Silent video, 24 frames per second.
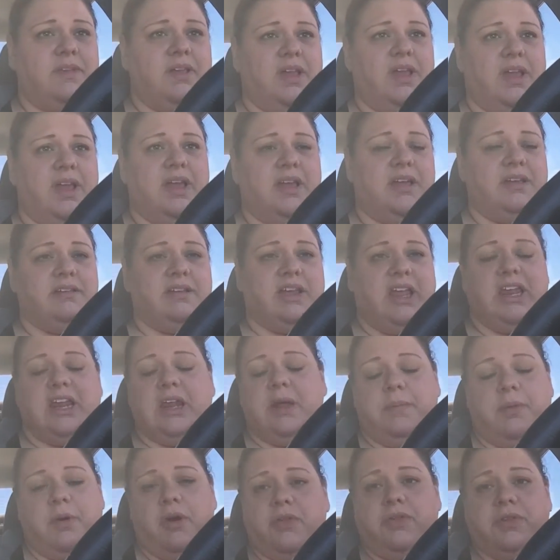and eat
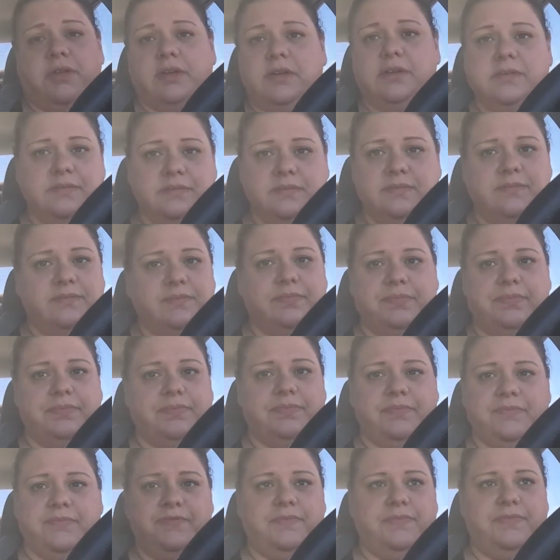up all the
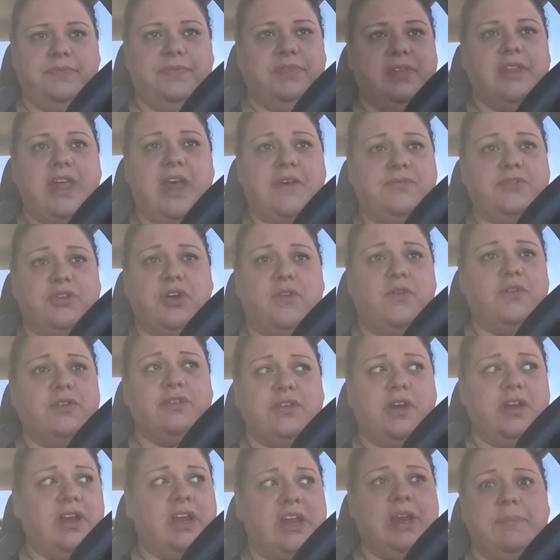
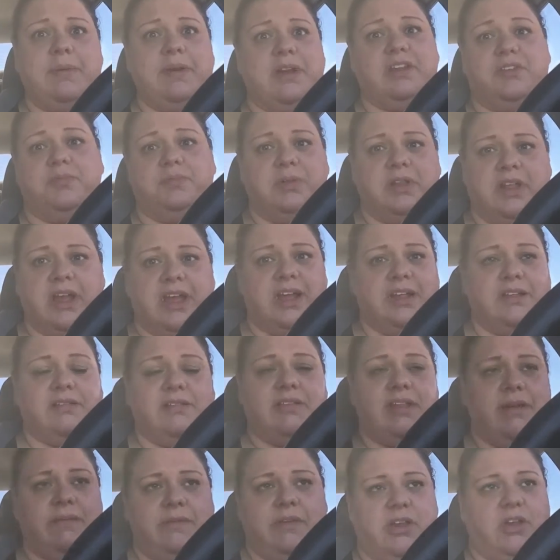leftovers on anybody's plate?
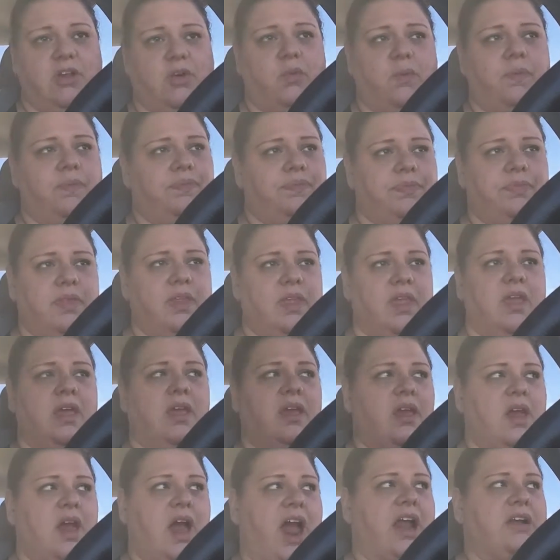
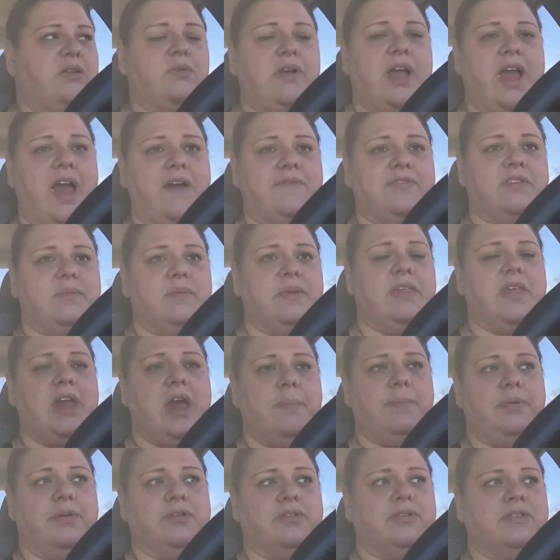I don't have to be
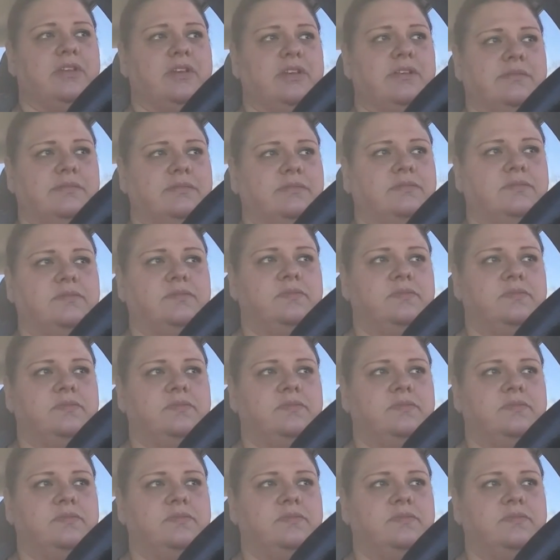that person.